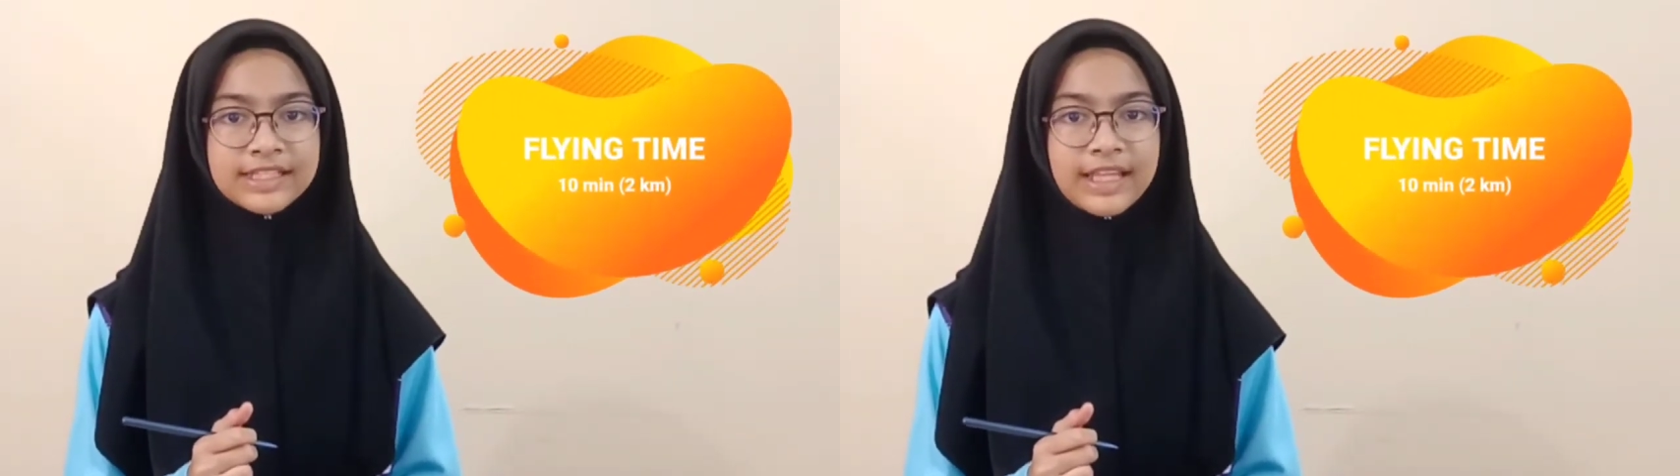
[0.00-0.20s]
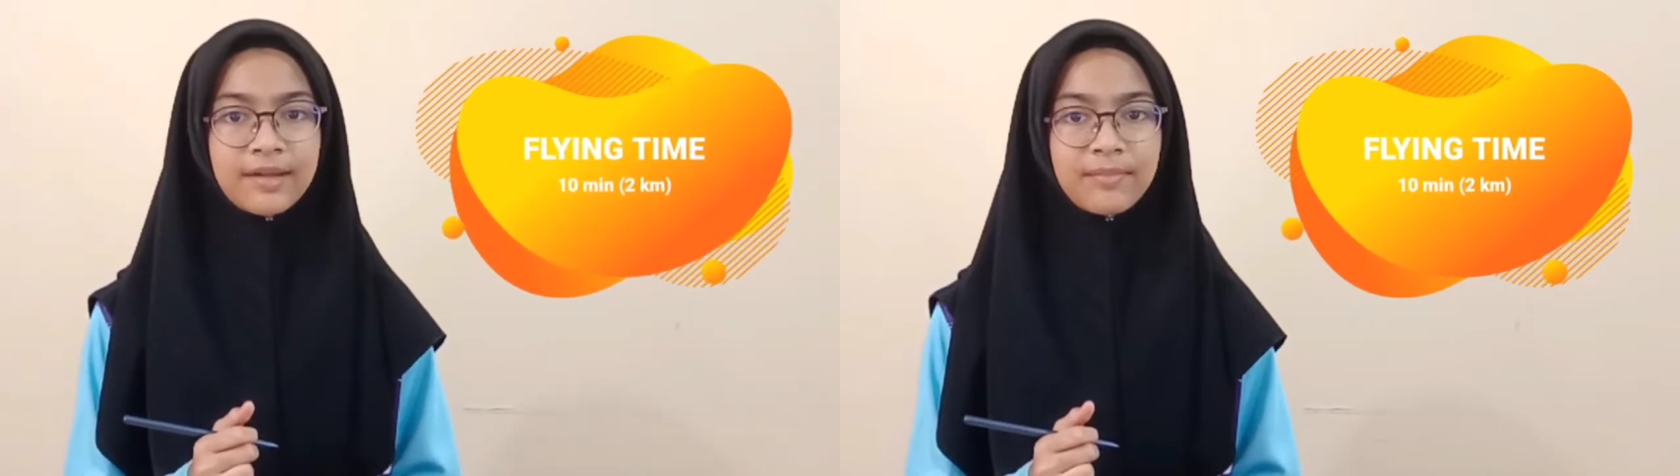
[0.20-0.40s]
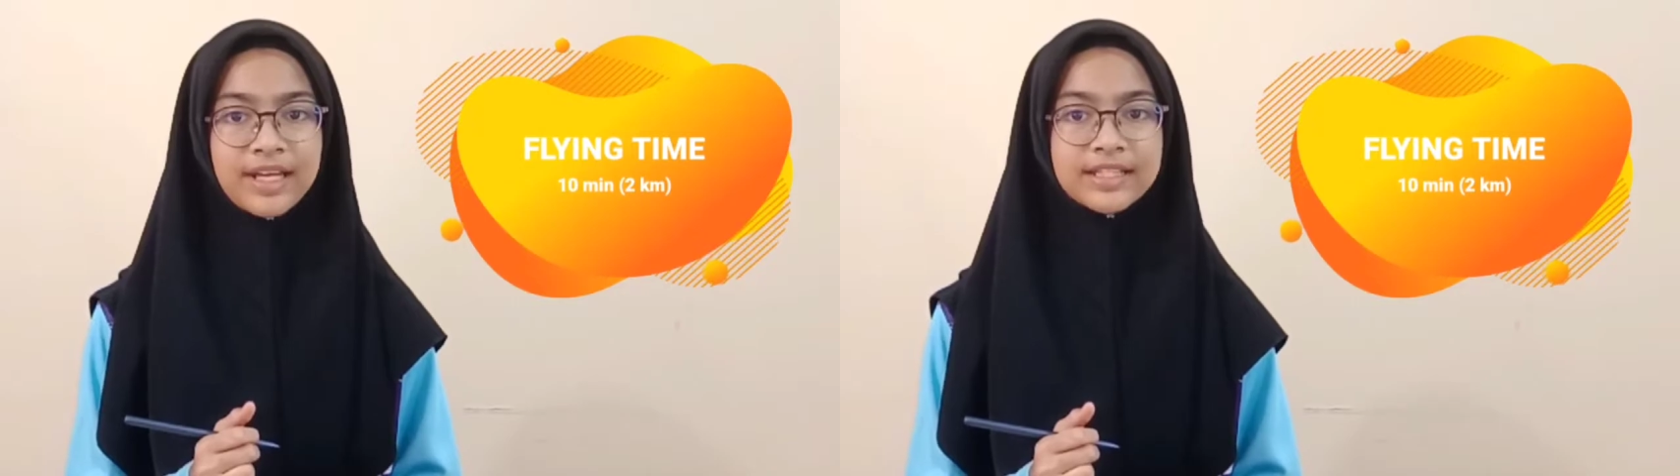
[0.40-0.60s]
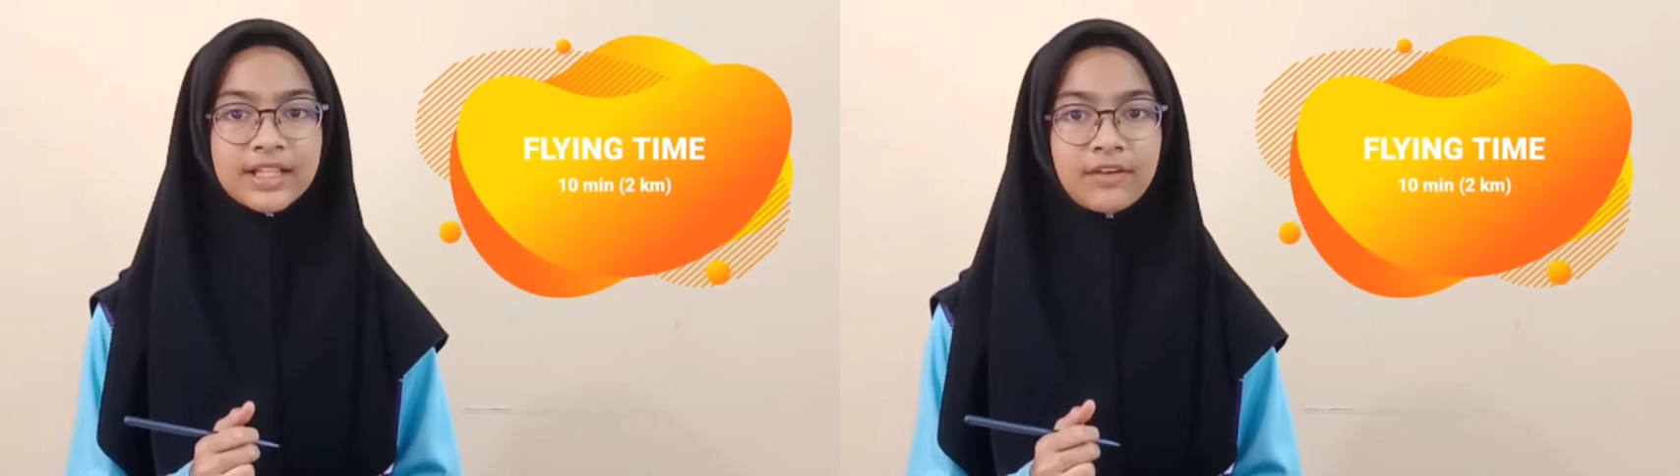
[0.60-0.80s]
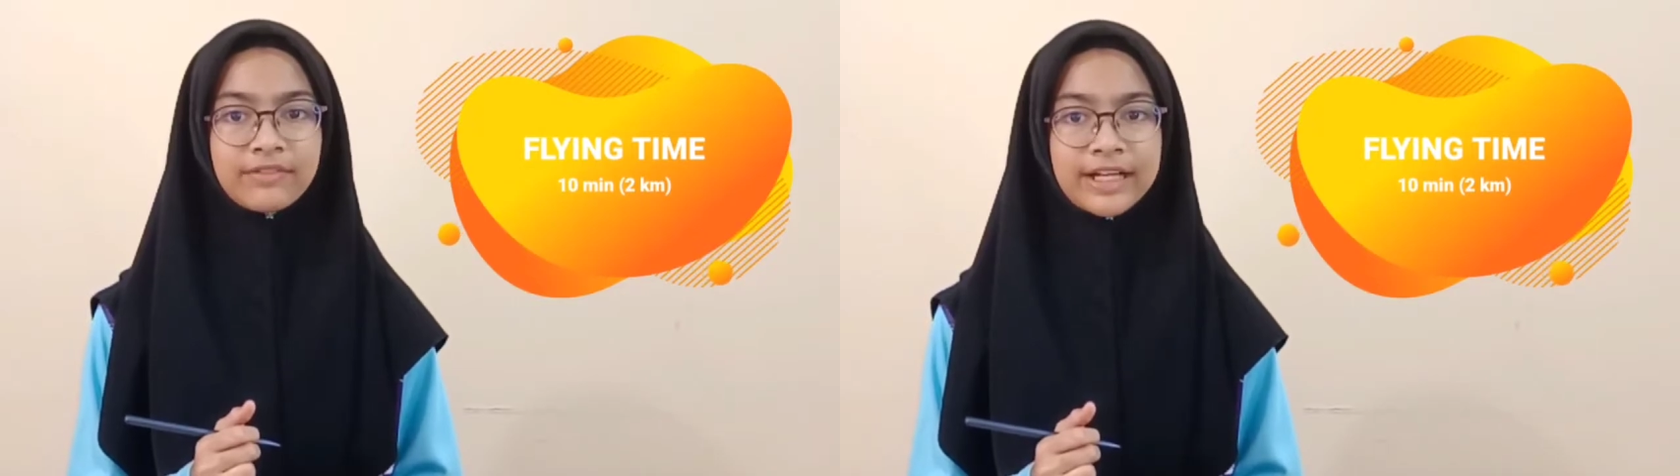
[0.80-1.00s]
10 minutes
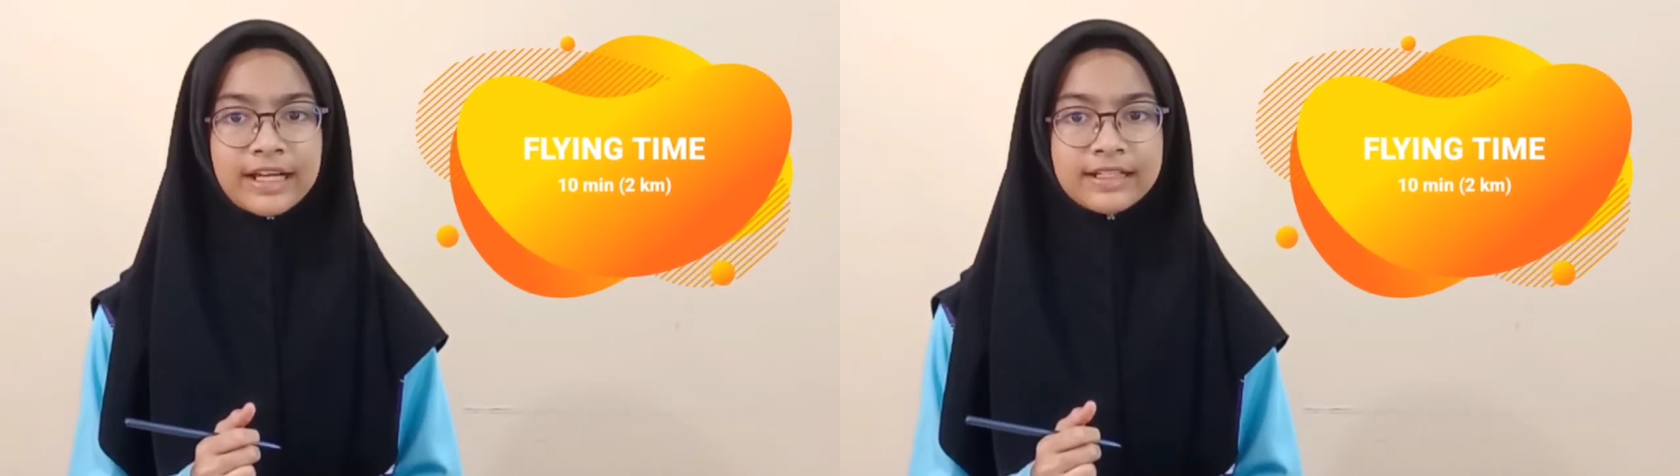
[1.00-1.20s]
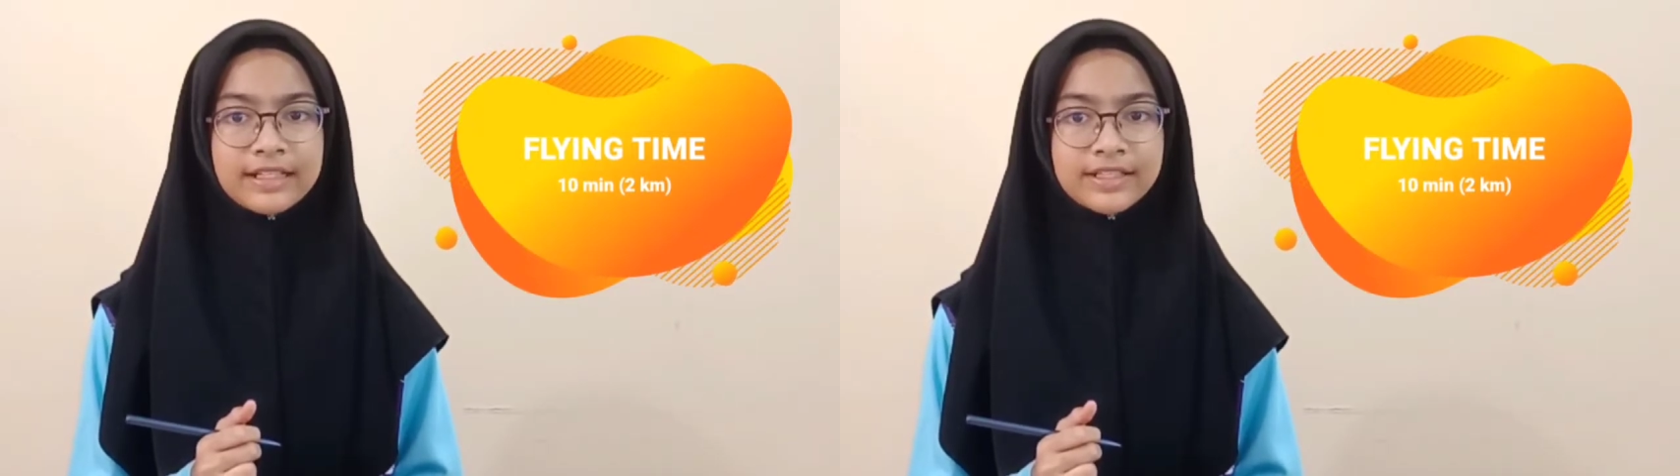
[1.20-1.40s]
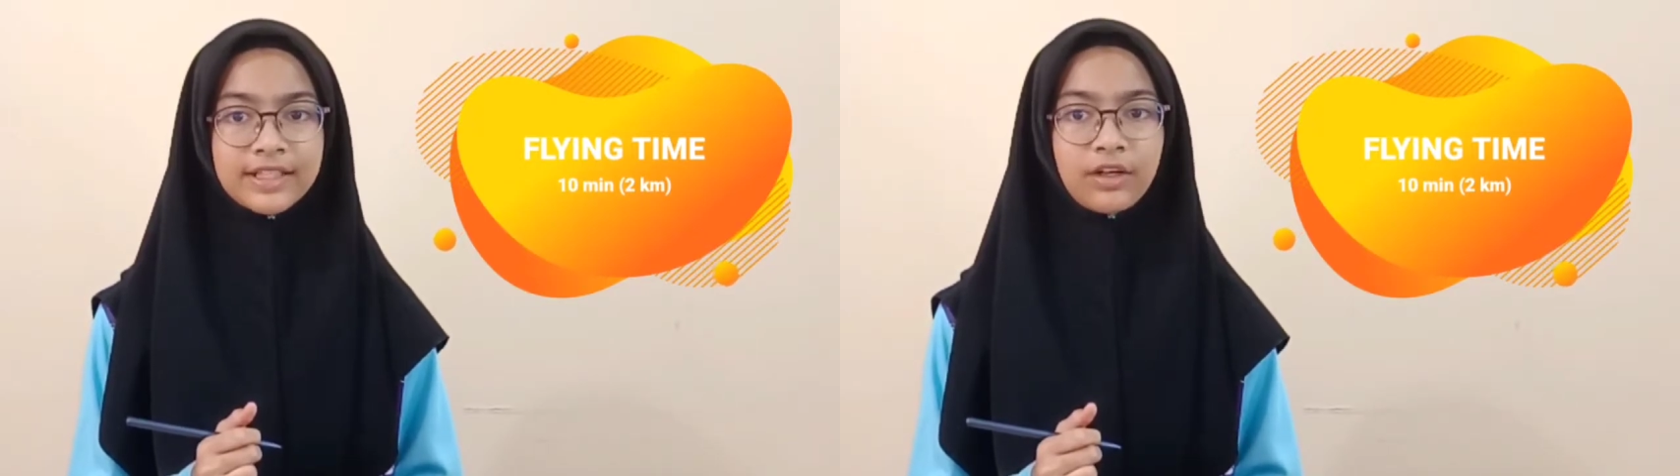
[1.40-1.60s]
covering a distance